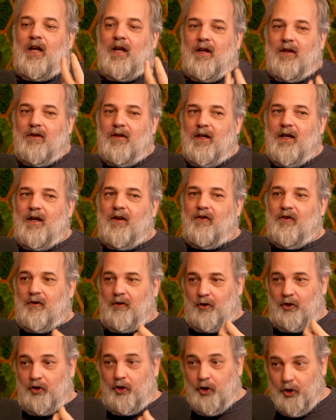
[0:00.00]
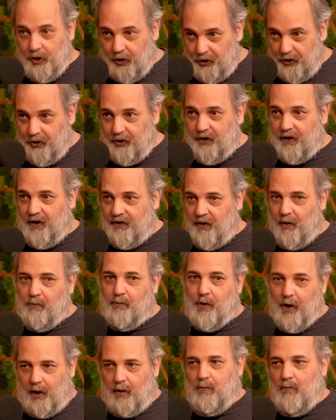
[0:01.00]
it's a
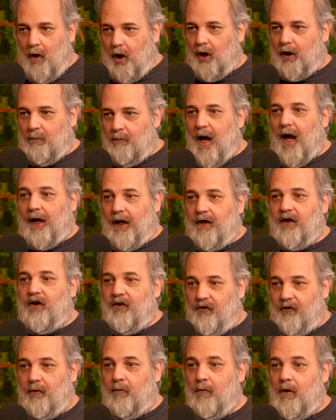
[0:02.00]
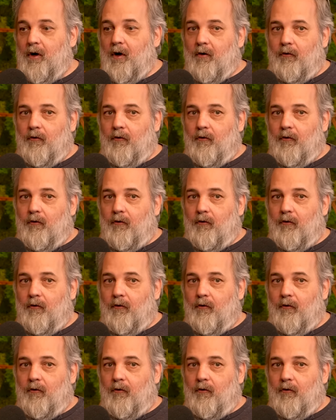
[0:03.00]
bookmark mechanism